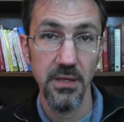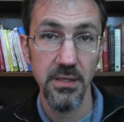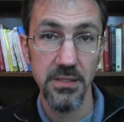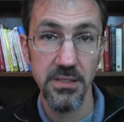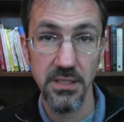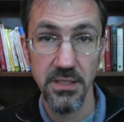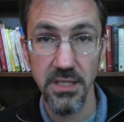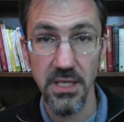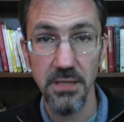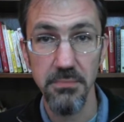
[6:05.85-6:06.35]

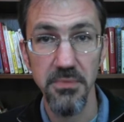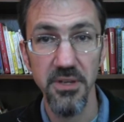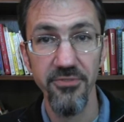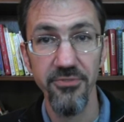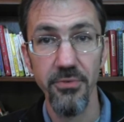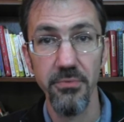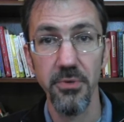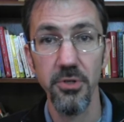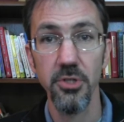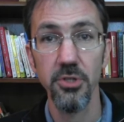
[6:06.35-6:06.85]
to keep me
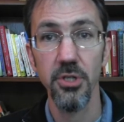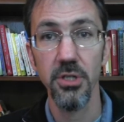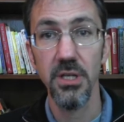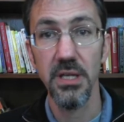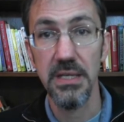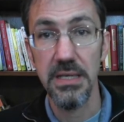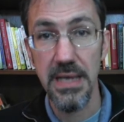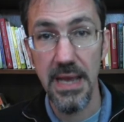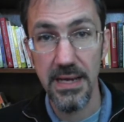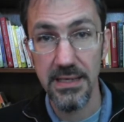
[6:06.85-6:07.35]
from
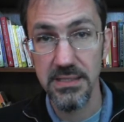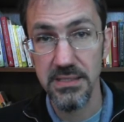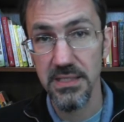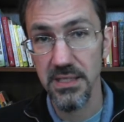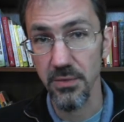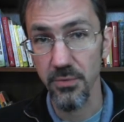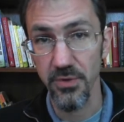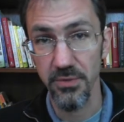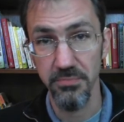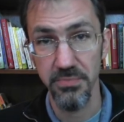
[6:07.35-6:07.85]

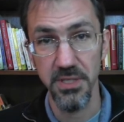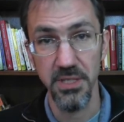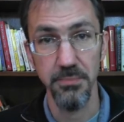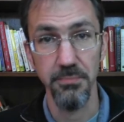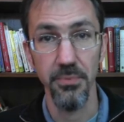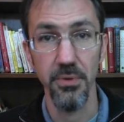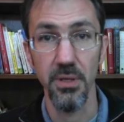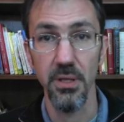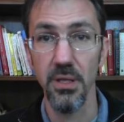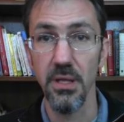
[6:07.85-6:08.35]
connecting with
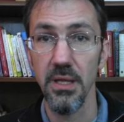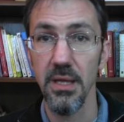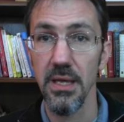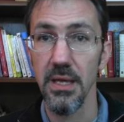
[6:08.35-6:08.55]
people,